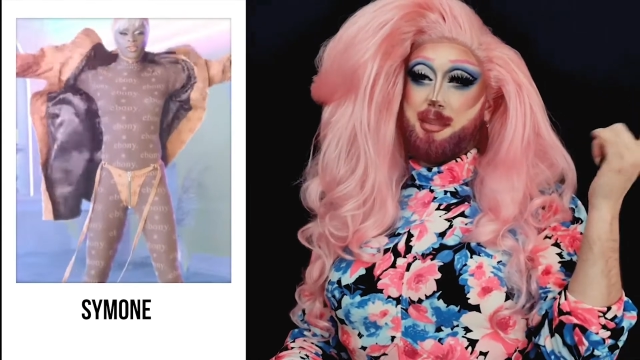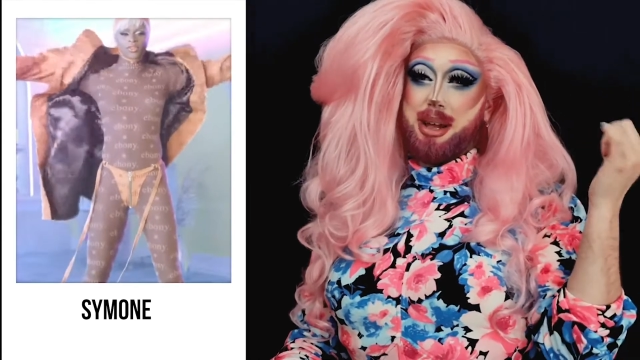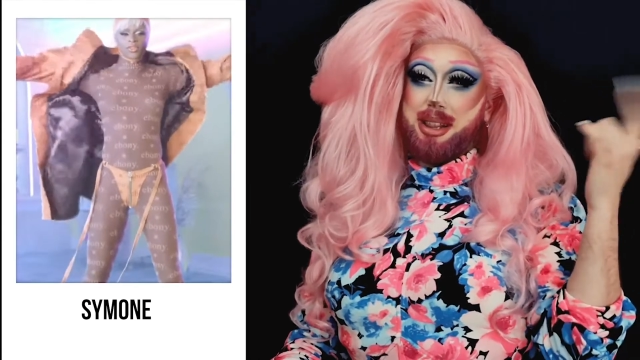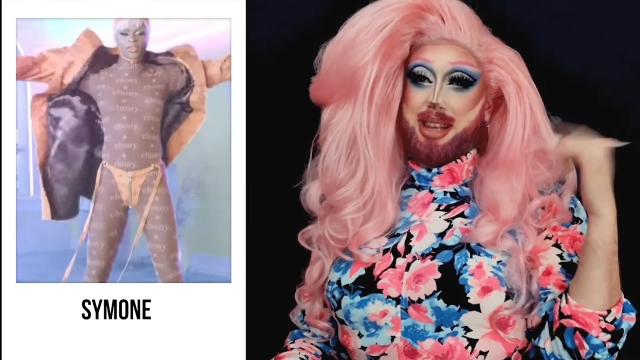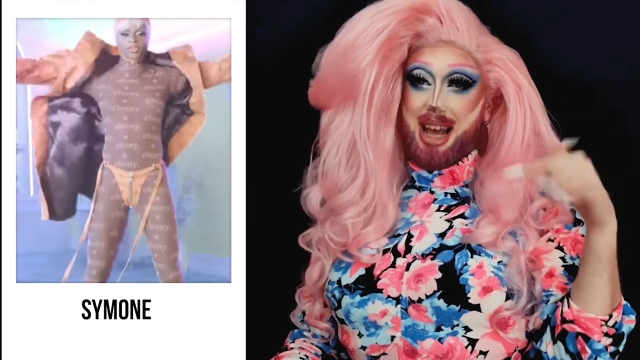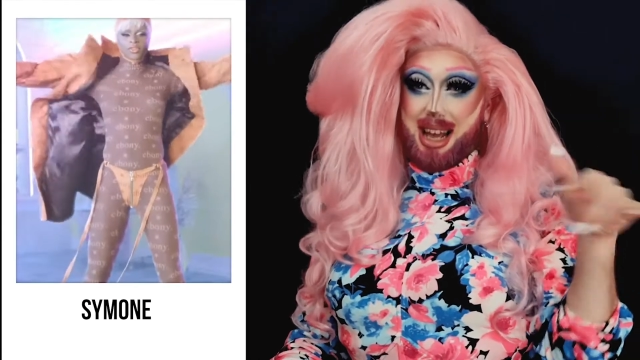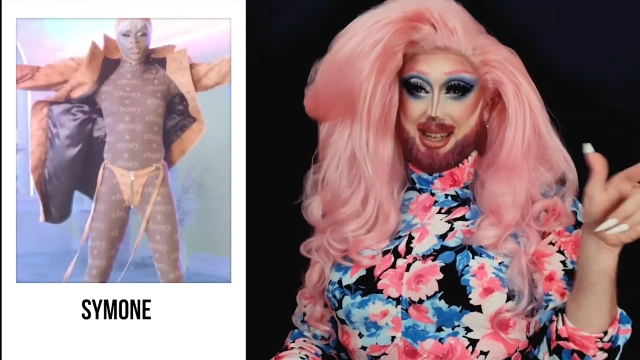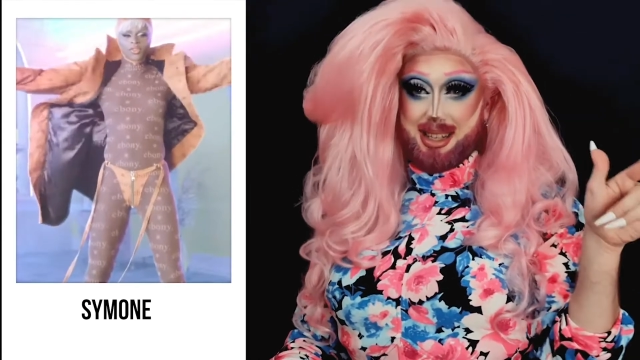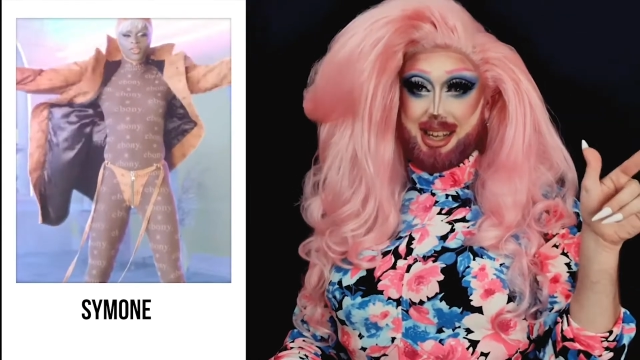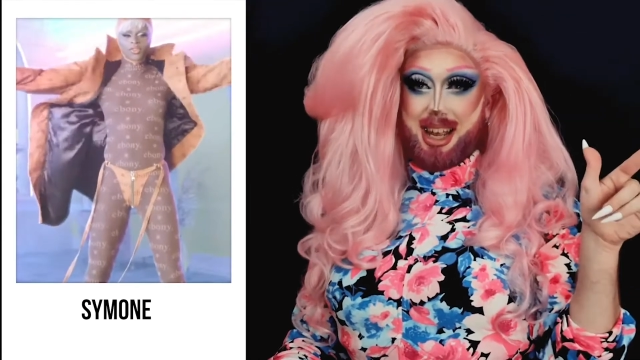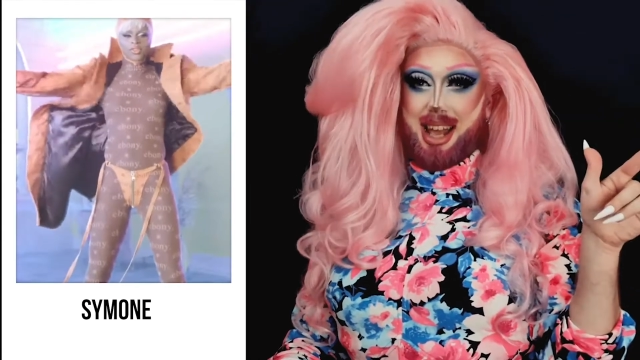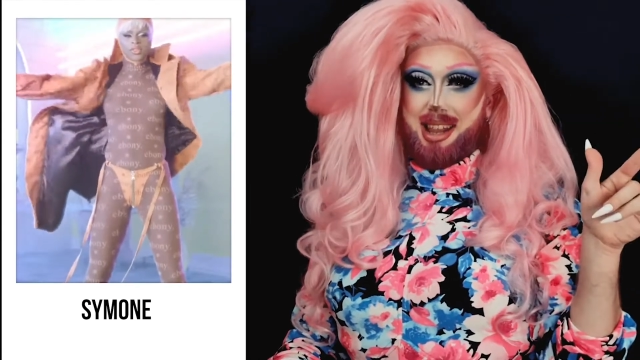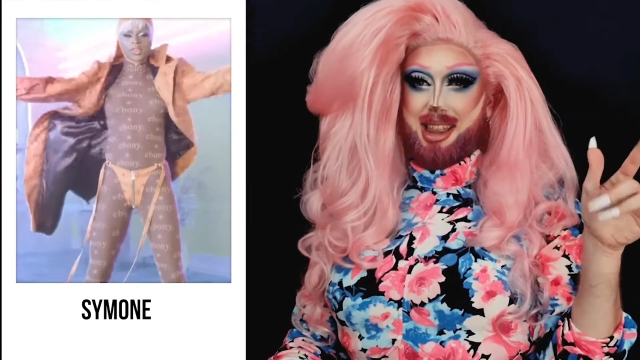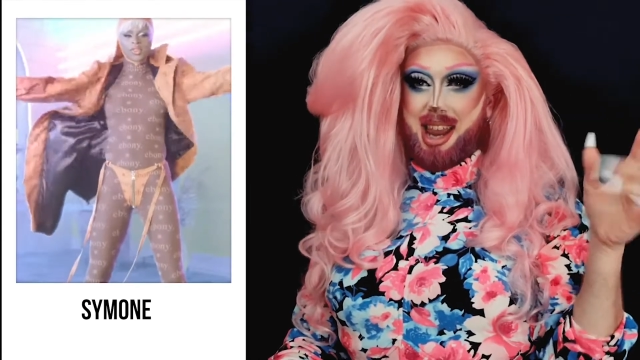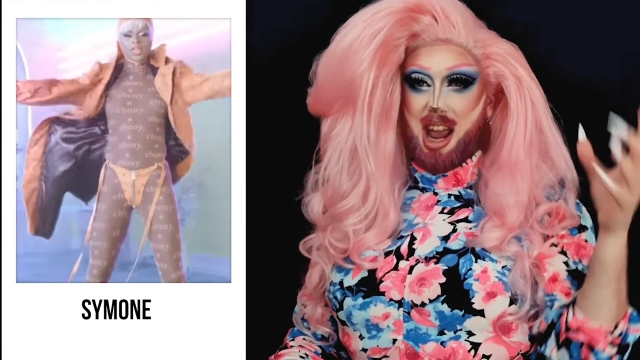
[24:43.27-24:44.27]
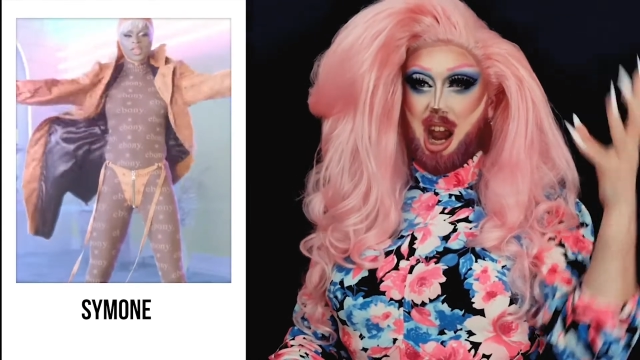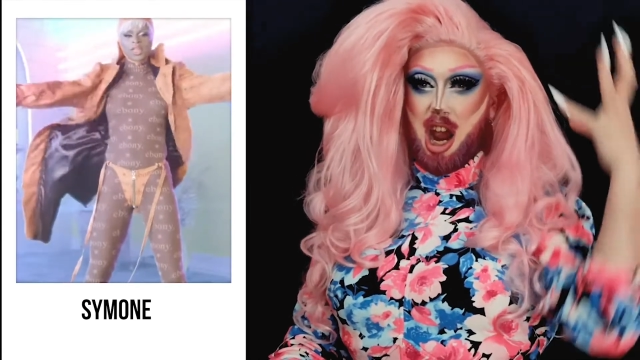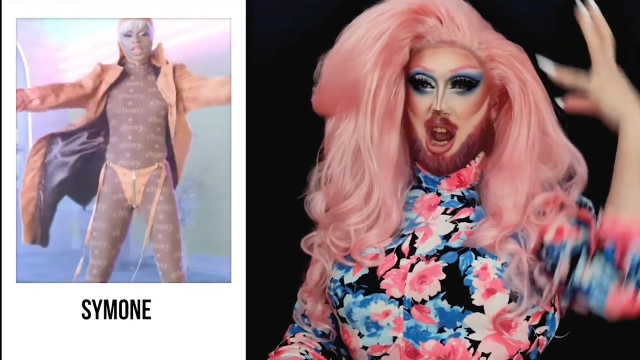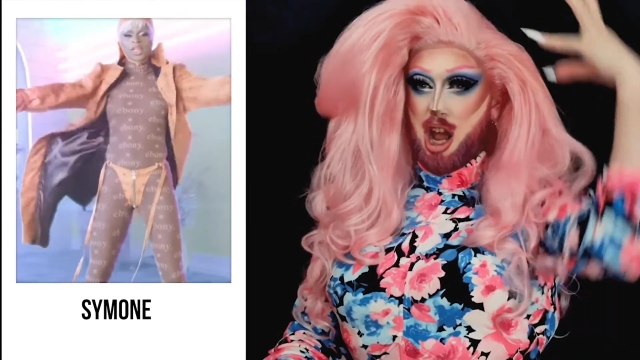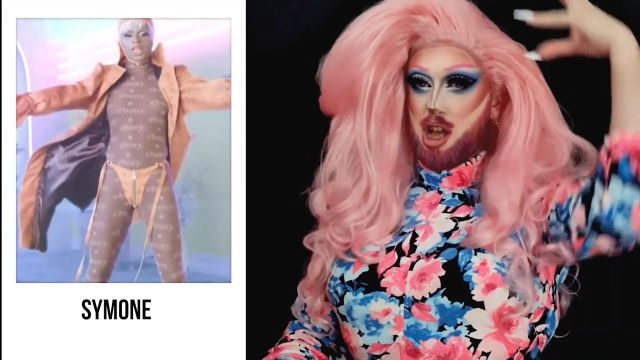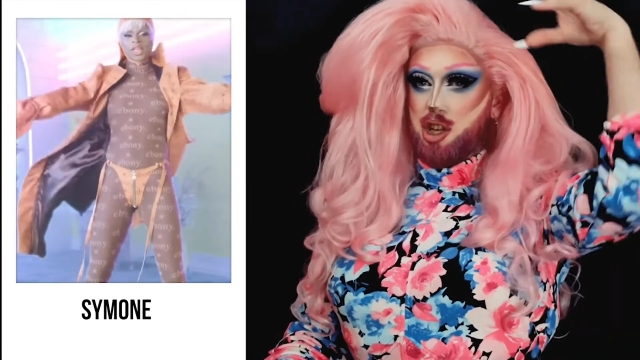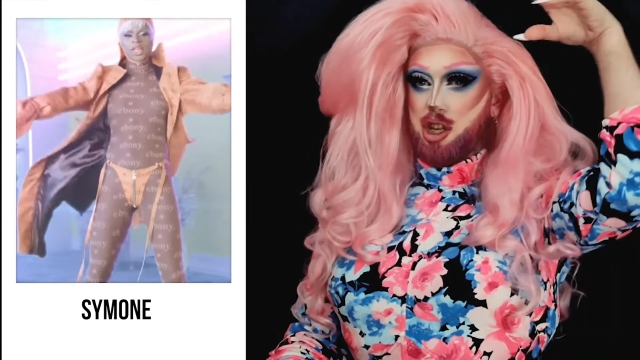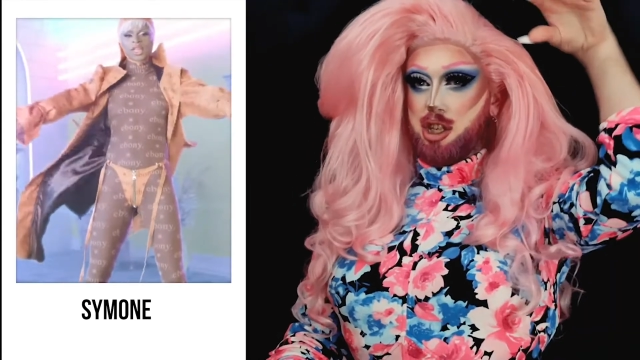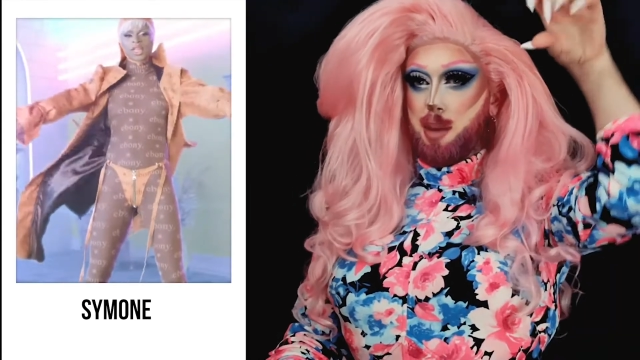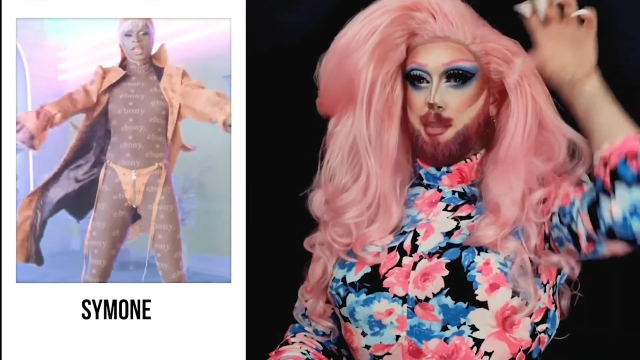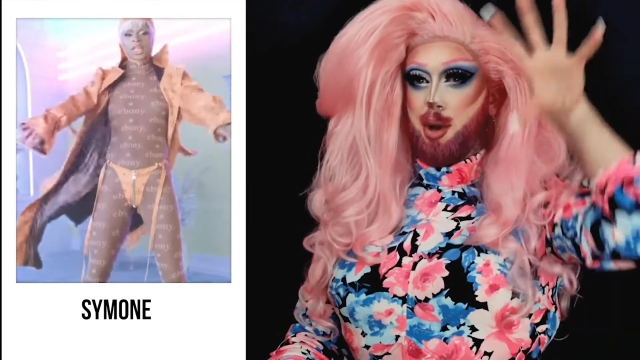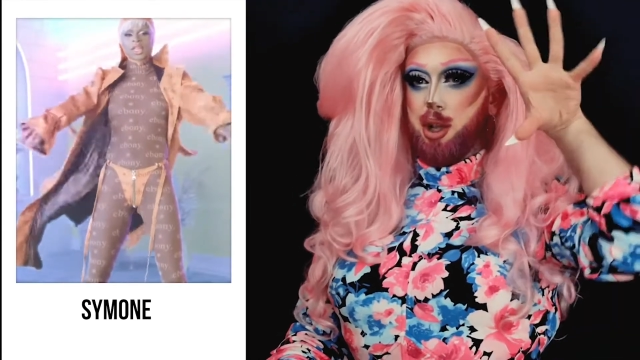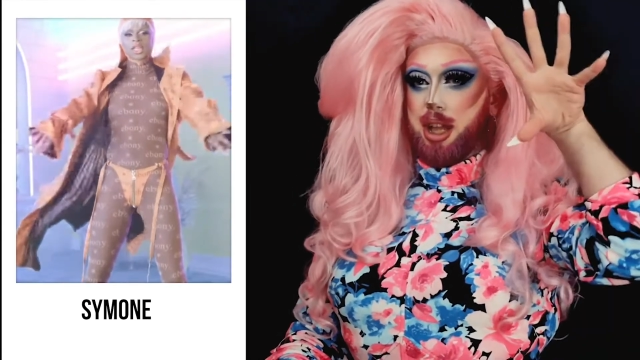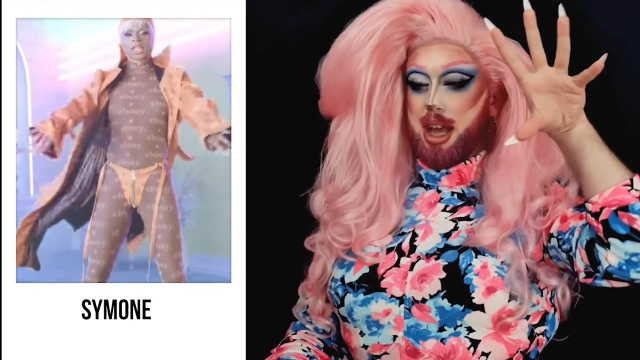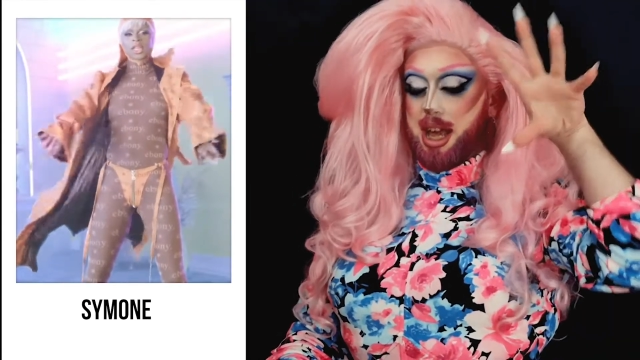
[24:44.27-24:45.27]
elastic in there just to
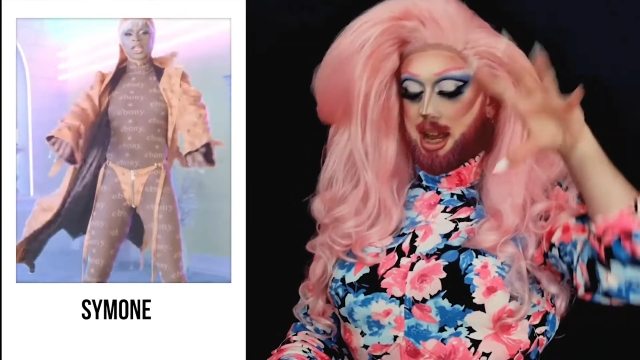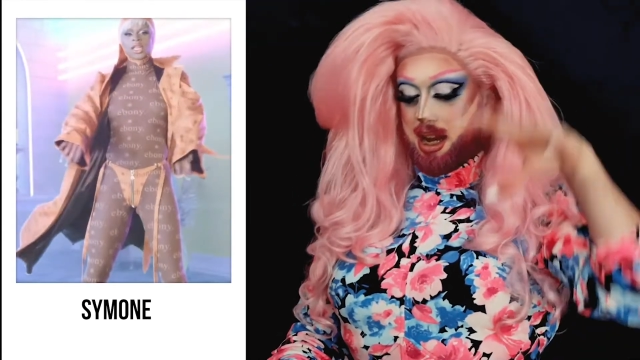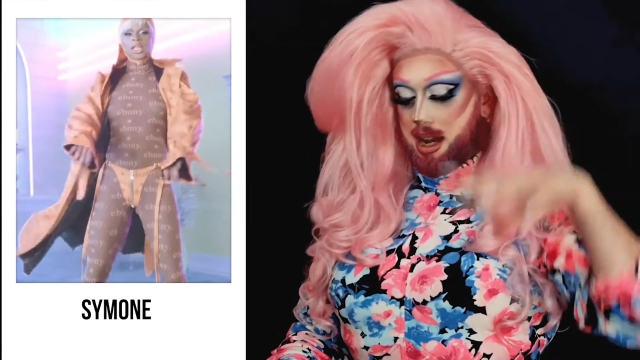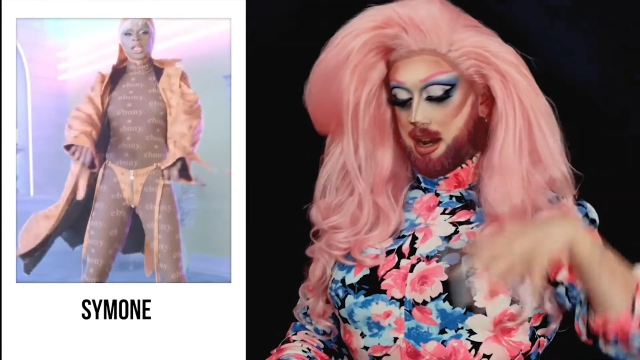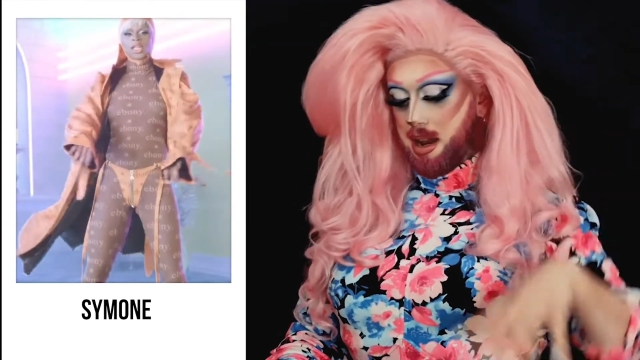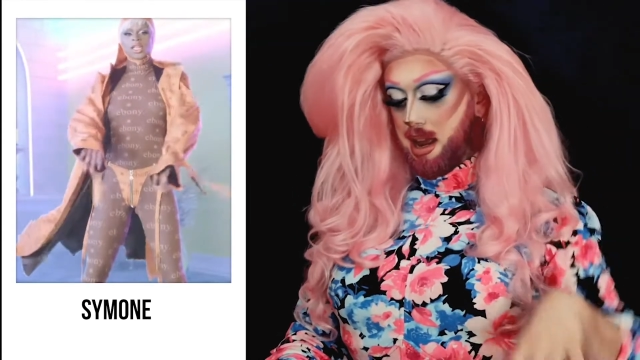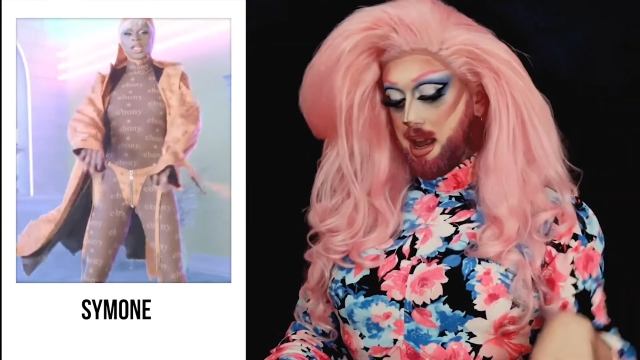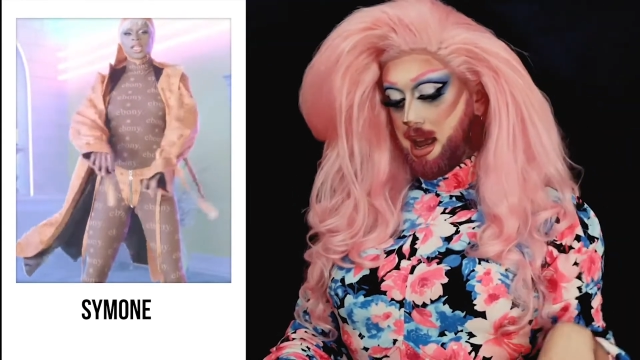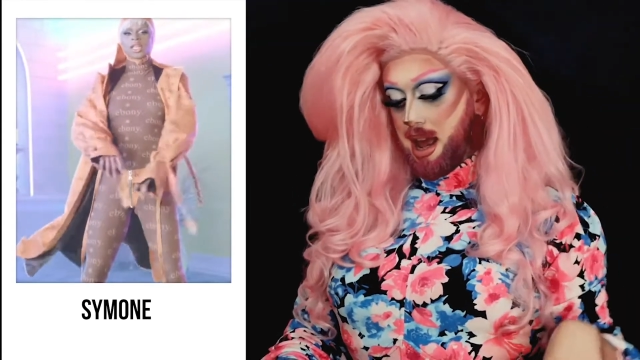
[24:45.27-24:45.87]
pull it in